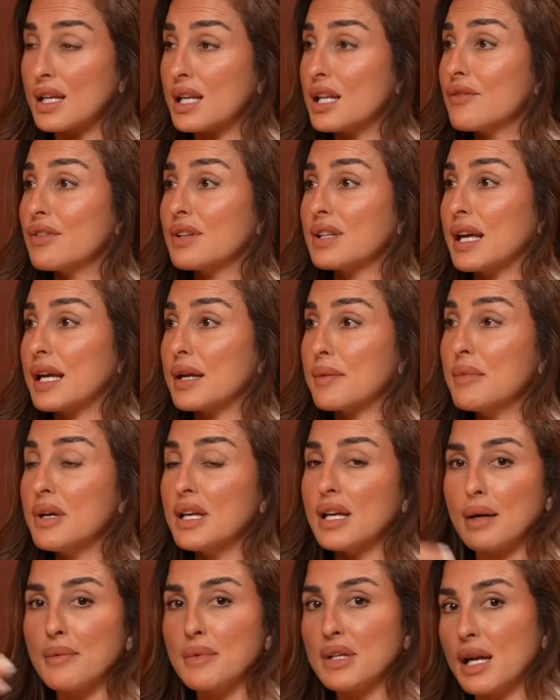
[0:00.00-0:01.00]
and even like
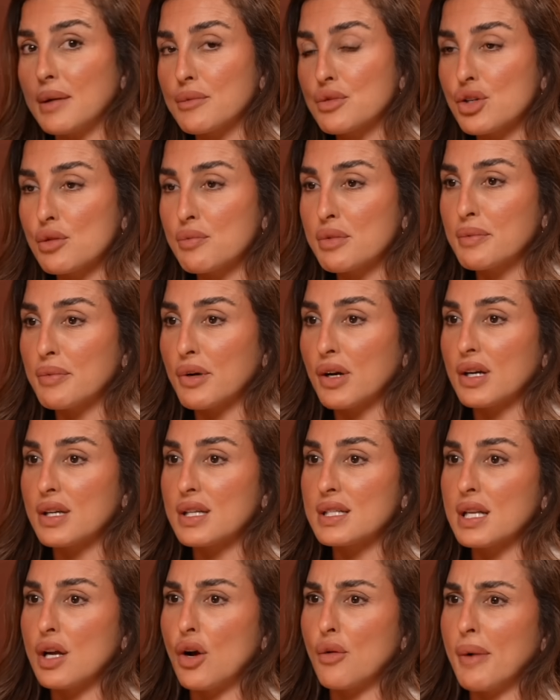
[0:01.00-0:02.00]
me, I mean, I'm sure people are
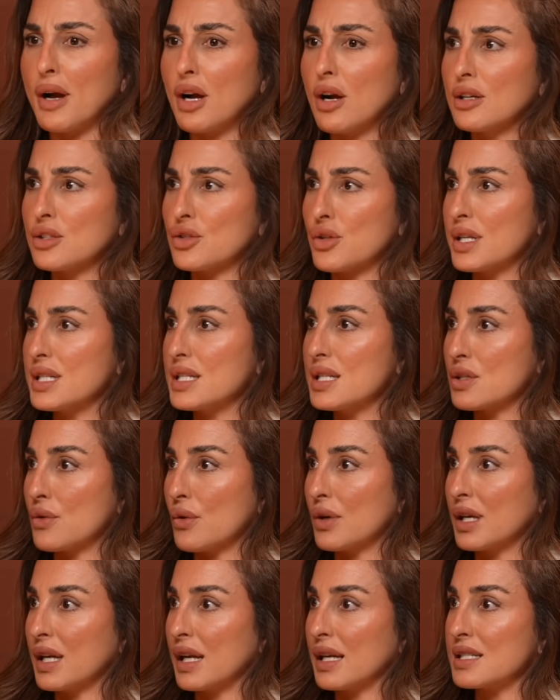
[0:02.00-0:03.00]
going to say, oh my God, Tracy's
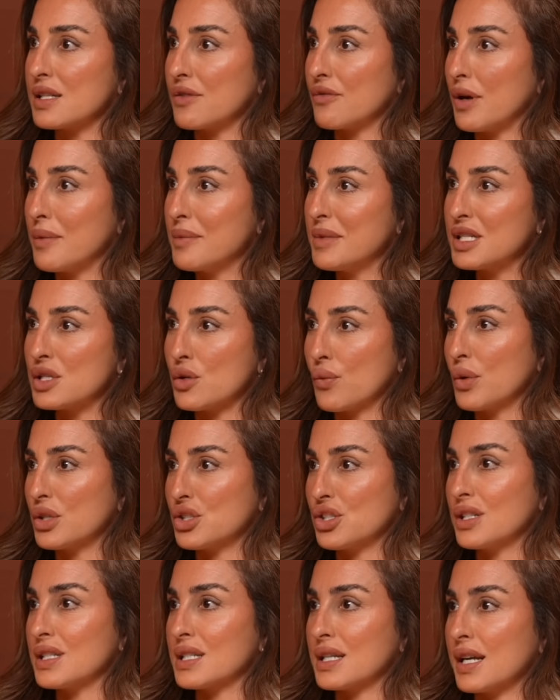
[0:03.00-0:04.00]
going against the feminists, and
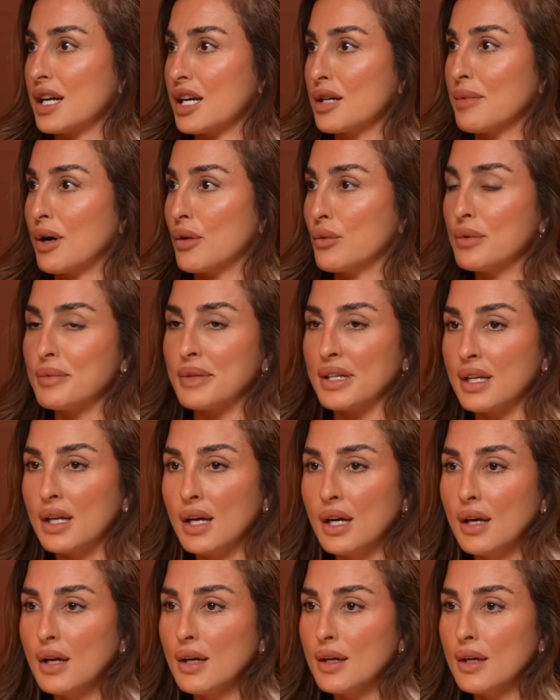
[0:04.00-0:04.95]
what, she doesn't care about women.